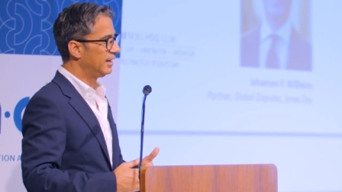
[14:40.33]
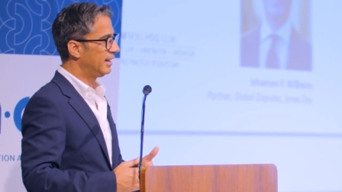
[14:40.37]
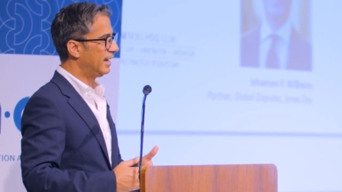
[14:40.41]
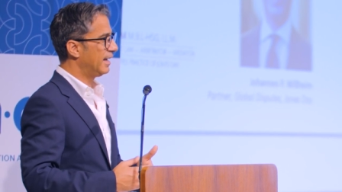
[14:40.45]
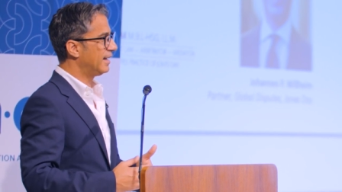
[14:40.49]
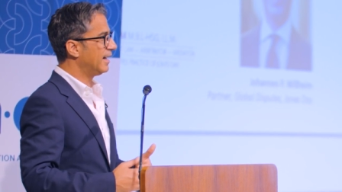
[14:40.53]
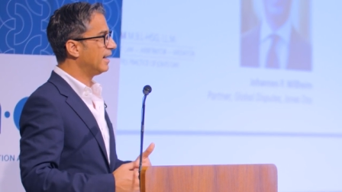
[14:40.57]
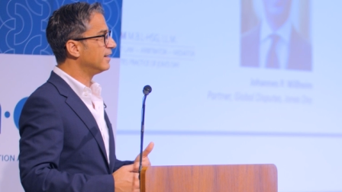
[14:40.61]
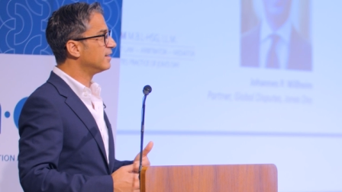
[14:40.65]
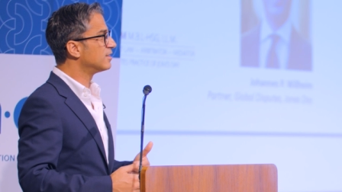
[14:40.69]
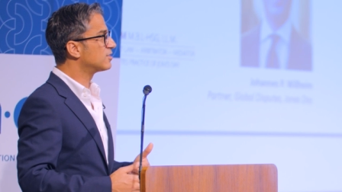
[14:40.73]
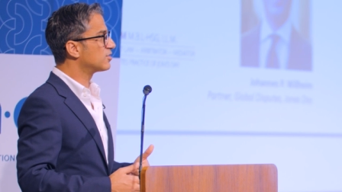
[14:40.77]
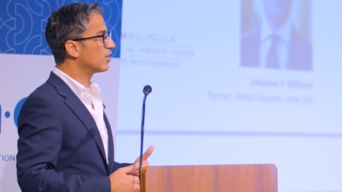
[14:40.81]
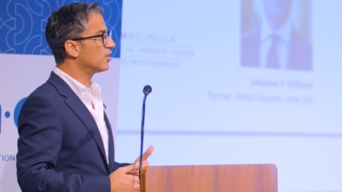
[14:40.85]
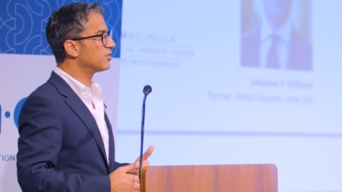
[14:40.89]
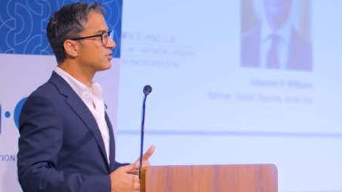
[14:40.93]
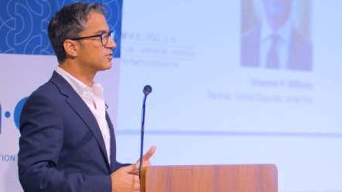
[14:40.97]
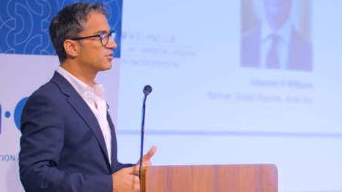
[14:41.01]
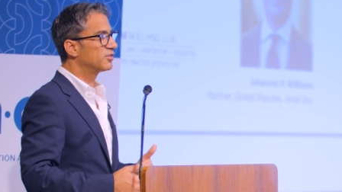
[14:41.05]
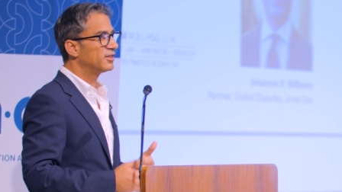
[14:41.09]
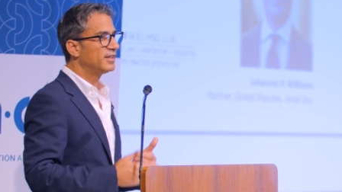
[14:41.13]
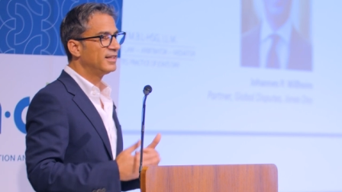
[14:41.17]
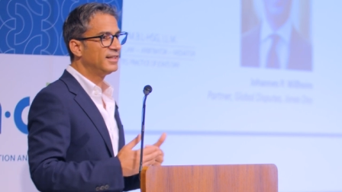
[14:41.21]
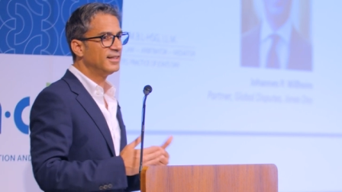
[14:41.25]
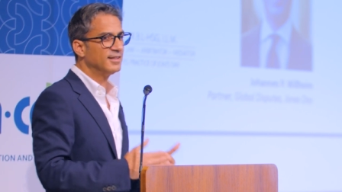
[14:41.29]
And then it's
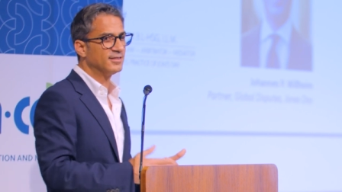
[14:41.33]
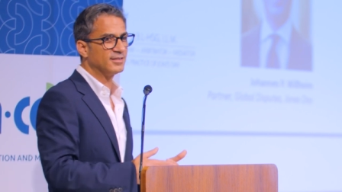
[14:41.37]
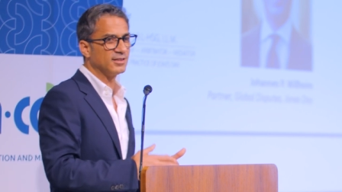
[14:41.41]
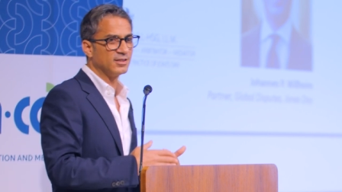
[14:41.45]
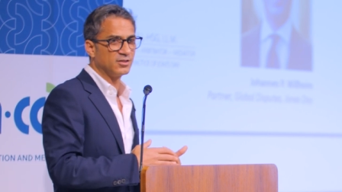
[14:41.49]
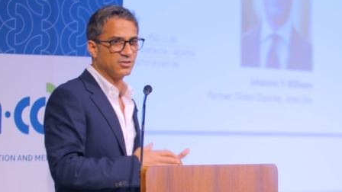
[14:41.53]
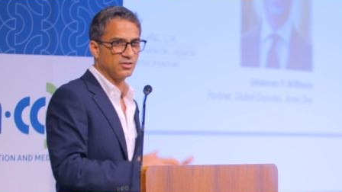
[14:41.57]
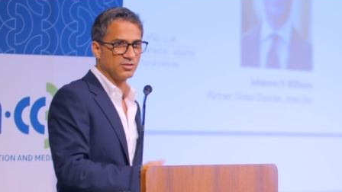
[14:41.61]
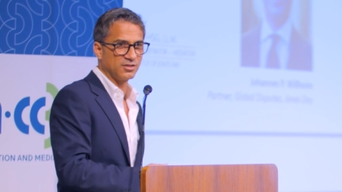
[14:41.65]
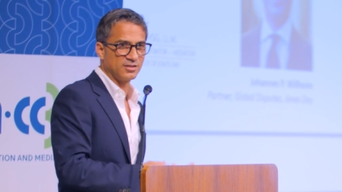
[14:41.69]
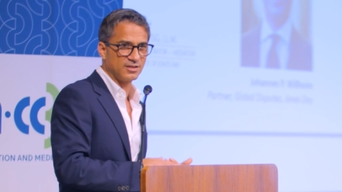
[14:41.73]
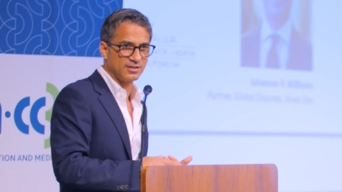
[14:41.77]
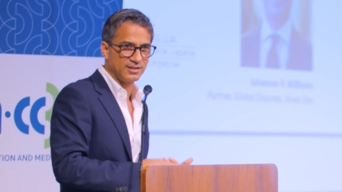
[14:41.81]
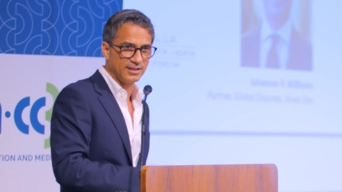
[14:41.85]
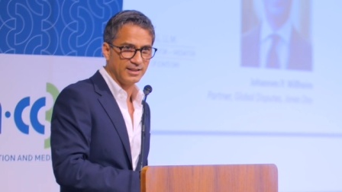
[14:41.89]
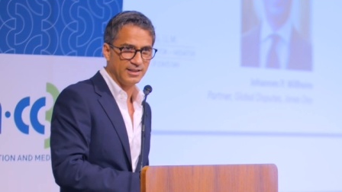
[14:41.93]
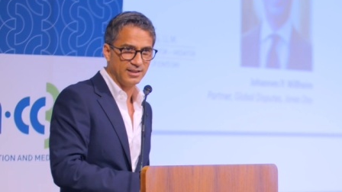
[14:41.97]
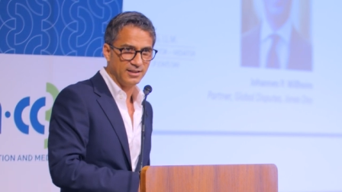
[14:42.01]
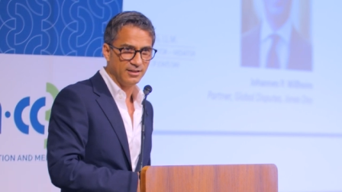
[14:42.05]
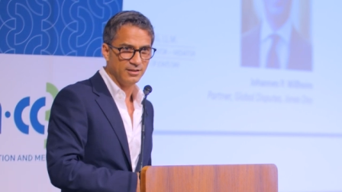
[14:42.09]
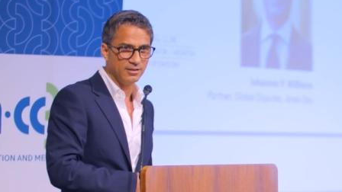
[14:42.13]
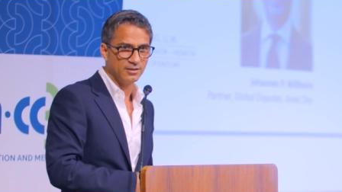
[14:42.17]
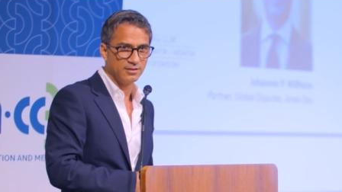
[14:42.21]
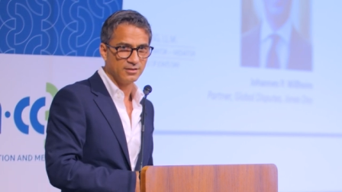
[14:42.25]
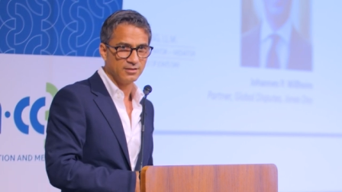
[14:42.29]
also easy to
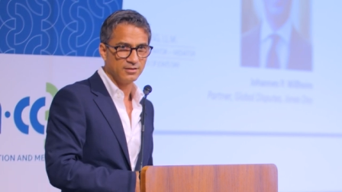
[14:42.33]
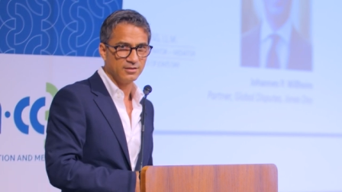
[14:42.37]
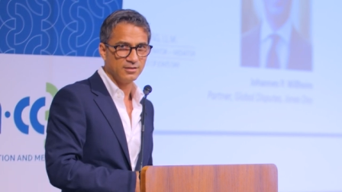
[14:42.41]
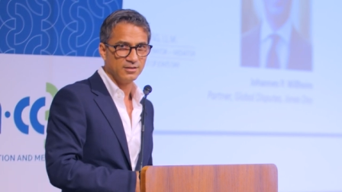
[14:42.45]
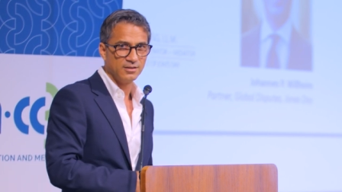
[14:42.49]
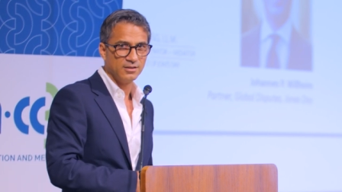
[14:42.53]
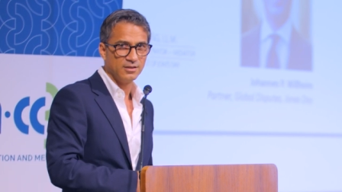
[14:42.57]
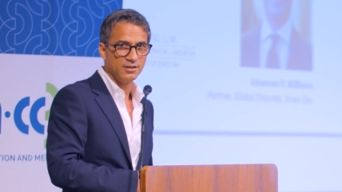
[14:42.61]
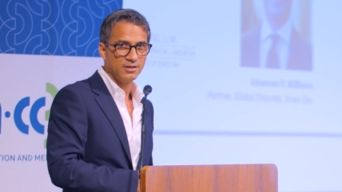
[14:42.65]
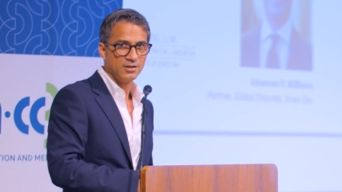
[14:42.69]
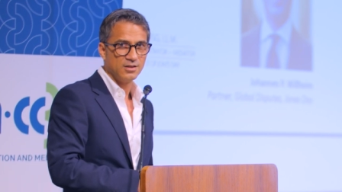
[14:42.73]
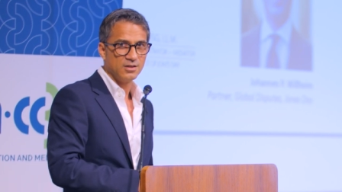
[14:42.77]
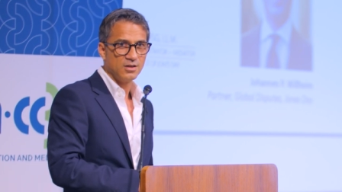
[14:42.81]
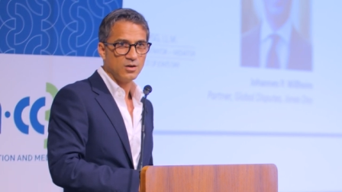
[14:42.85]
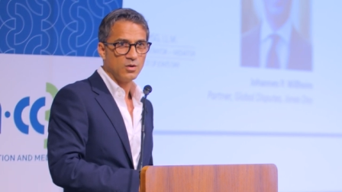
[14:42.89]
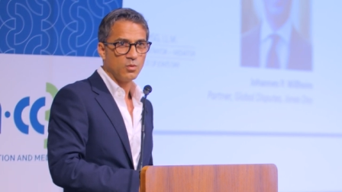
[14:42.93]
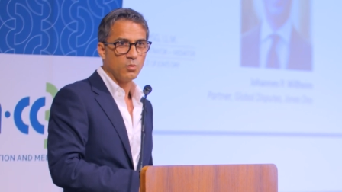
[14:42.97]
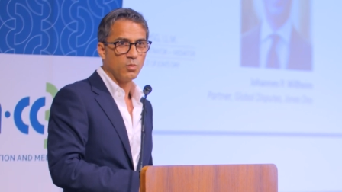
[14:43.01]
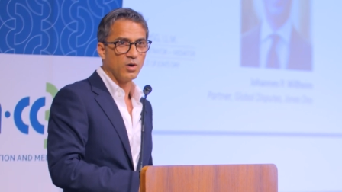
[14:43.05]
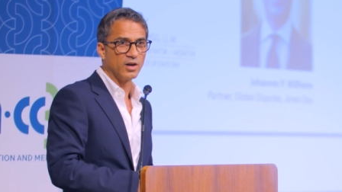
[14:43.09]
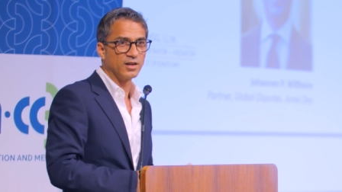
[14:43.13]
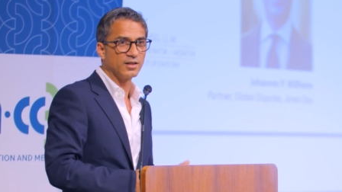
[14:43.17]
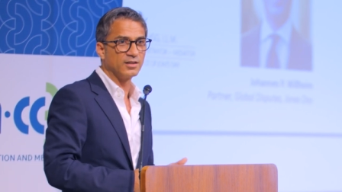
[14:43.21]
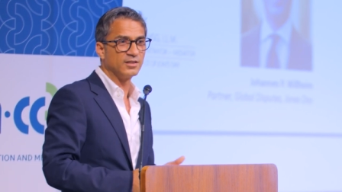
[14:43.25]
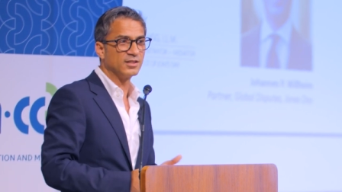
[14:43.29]
see
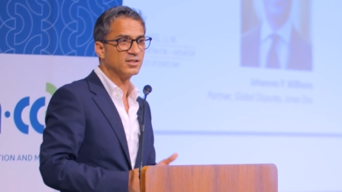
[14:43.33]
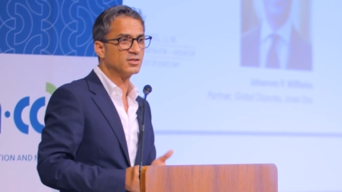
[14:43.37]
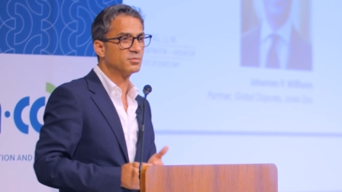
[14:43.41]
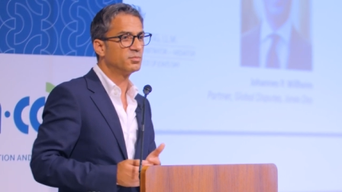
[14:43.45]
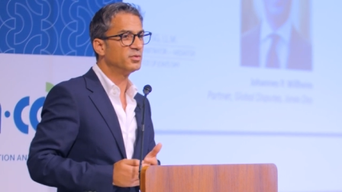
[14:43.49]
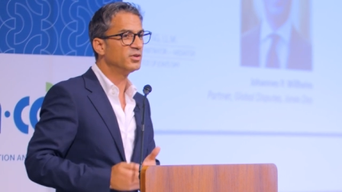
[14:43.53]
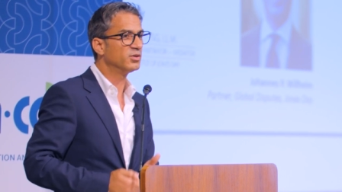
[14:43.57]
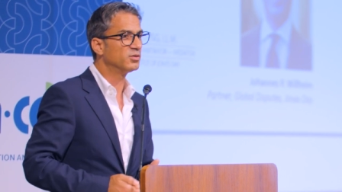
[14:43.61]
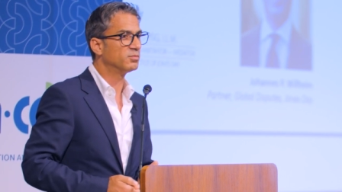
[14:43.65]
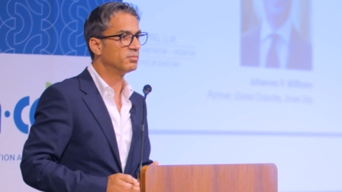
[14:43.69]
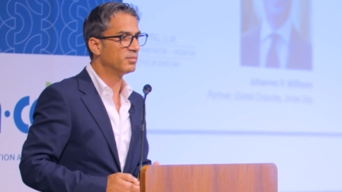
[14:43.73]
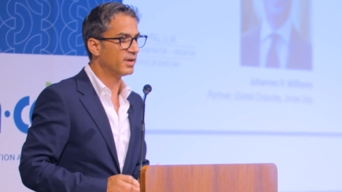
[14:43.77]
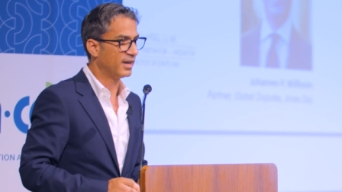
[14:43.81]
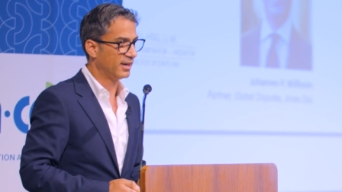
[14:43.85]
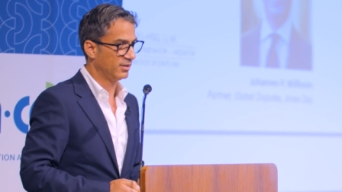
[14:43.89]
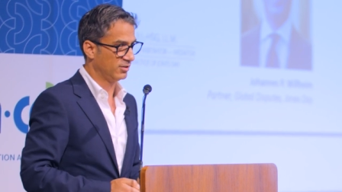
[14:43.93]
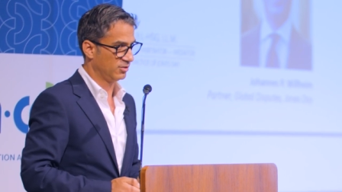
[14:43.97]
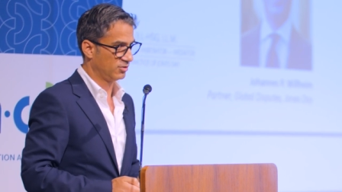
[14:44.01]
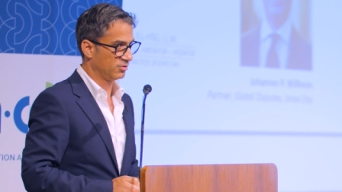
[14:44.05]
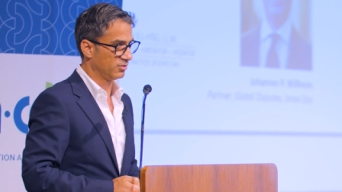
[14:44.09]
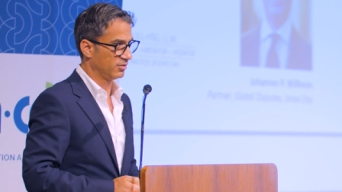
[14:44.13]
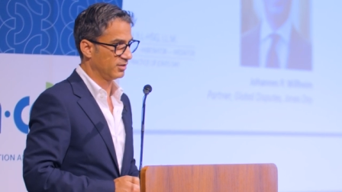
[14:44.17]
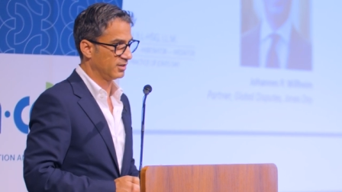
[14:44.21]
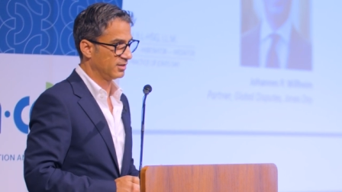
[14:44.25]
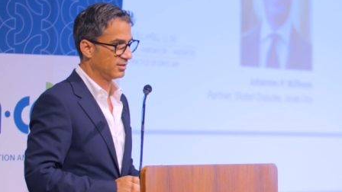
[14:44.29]
what a dispute
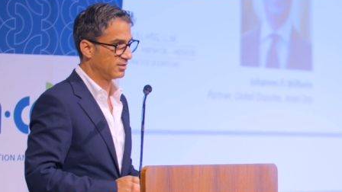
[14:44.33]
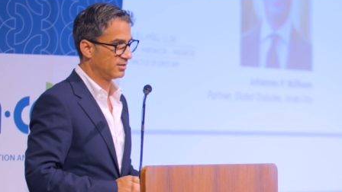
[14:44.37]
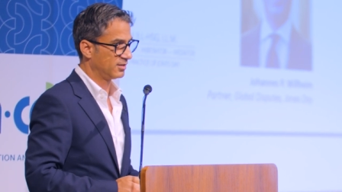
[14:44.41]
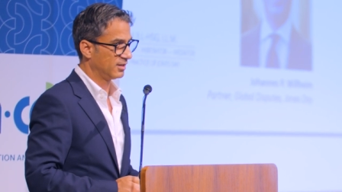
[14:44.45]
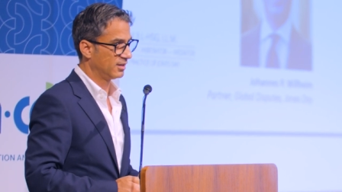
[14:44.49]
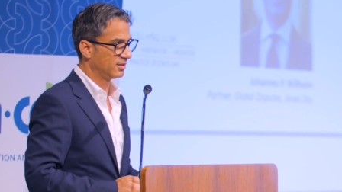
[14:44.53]
manager is.